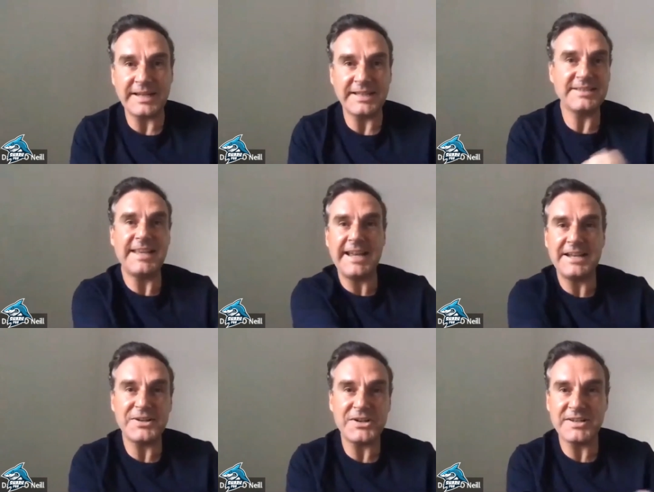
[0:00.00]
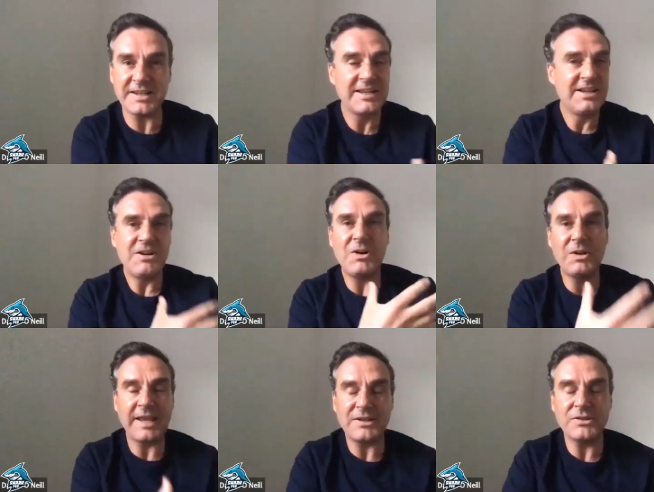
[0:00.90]
and it's tailored, and all
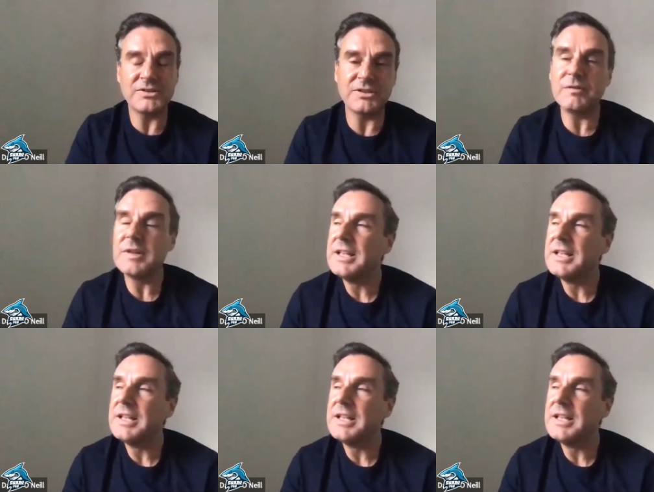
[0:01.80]
that good stuff